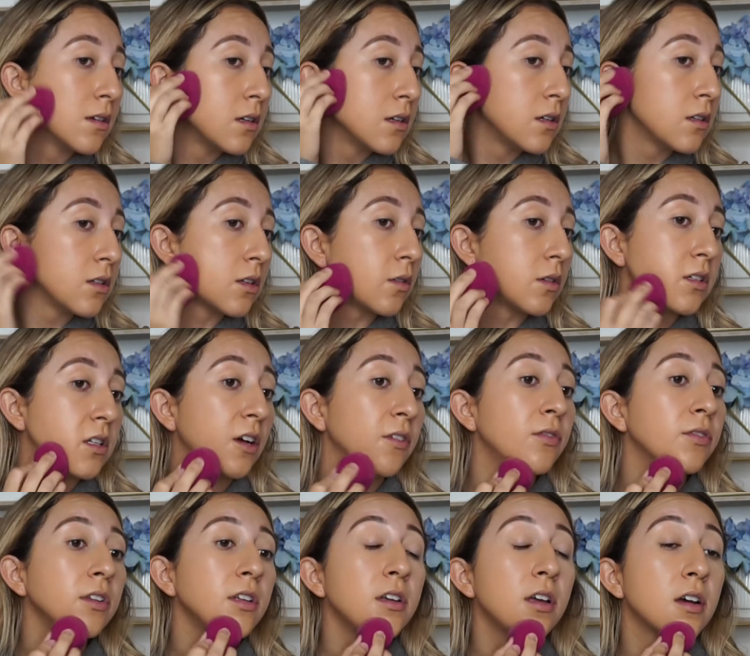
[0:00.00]
So it
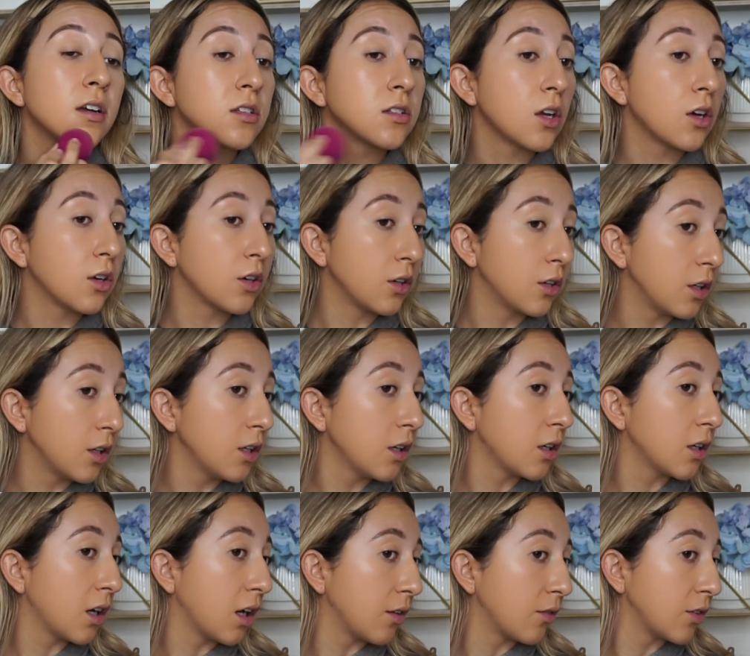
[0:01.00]
definitely has good
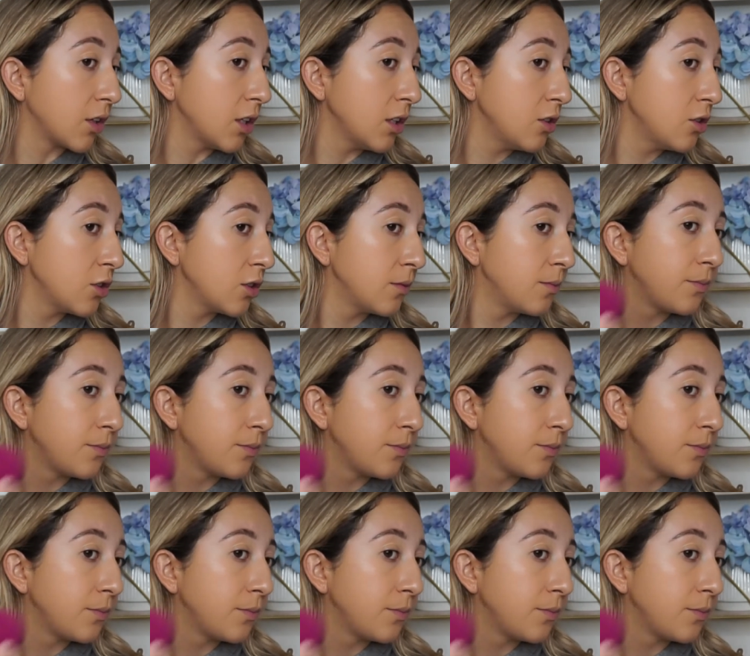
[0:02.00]
coverage,